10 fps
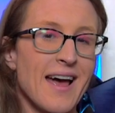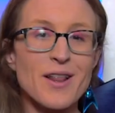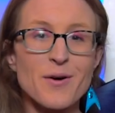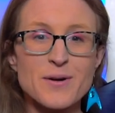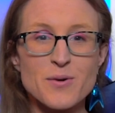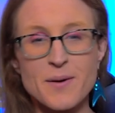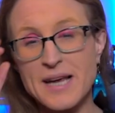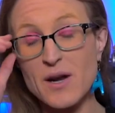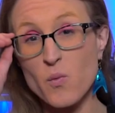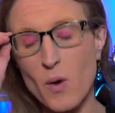Hello, Interwebs,
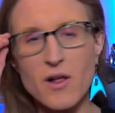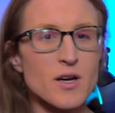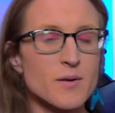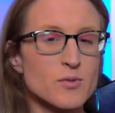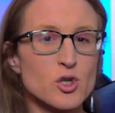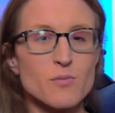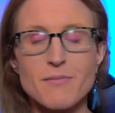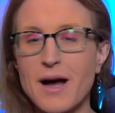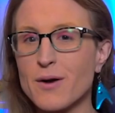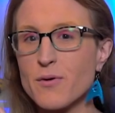and welcome to
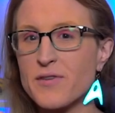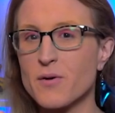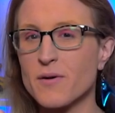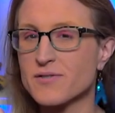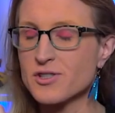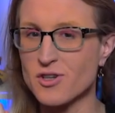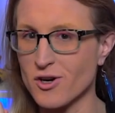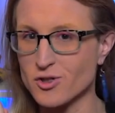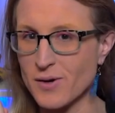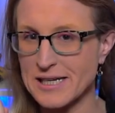my review of
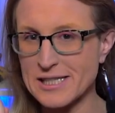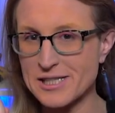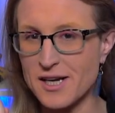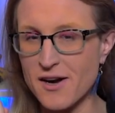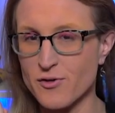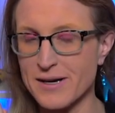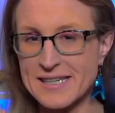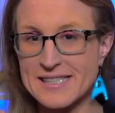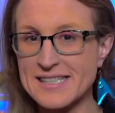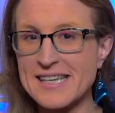Star Trek Discovery
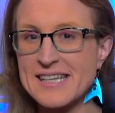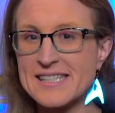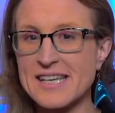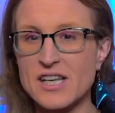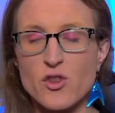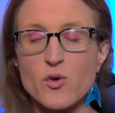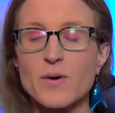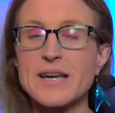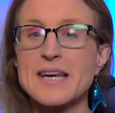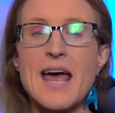Season
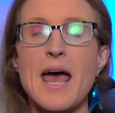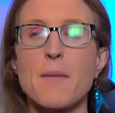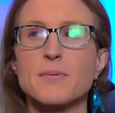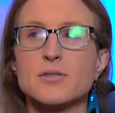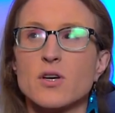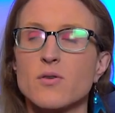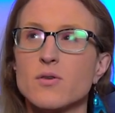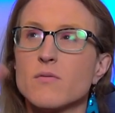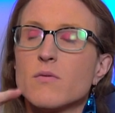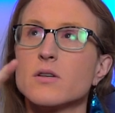3,
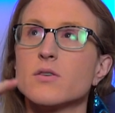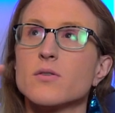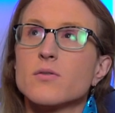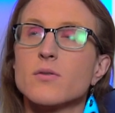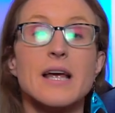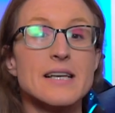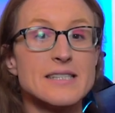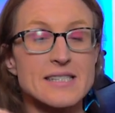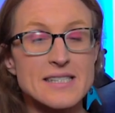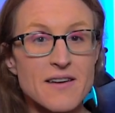Episode
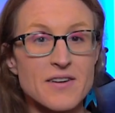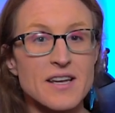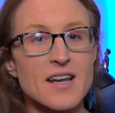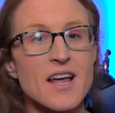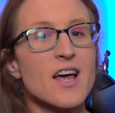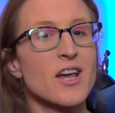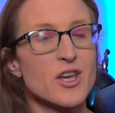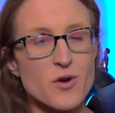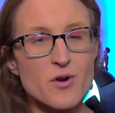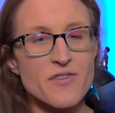7,
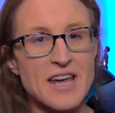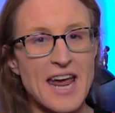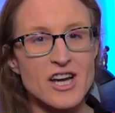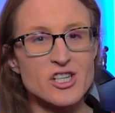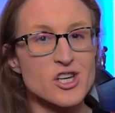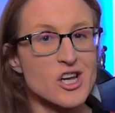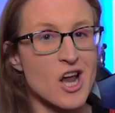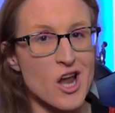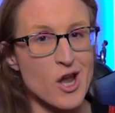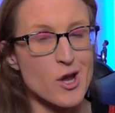
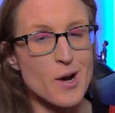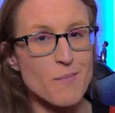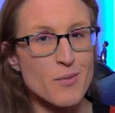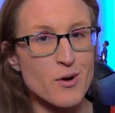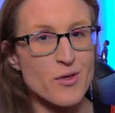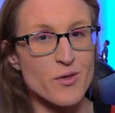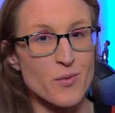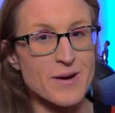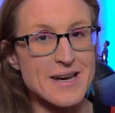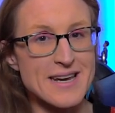Unification Number
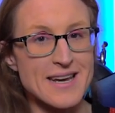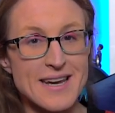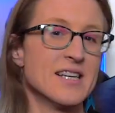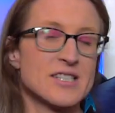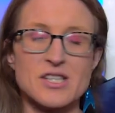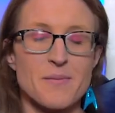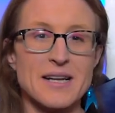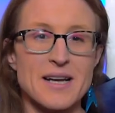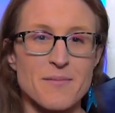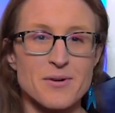3. So
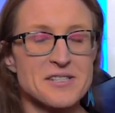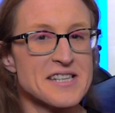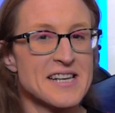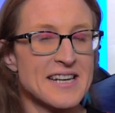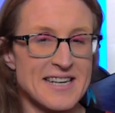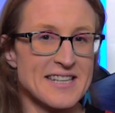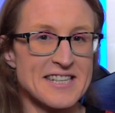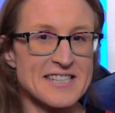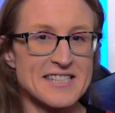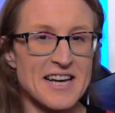many numbers in
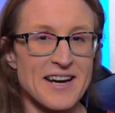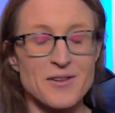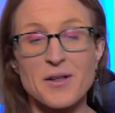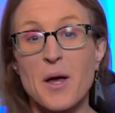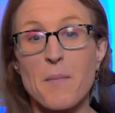this title.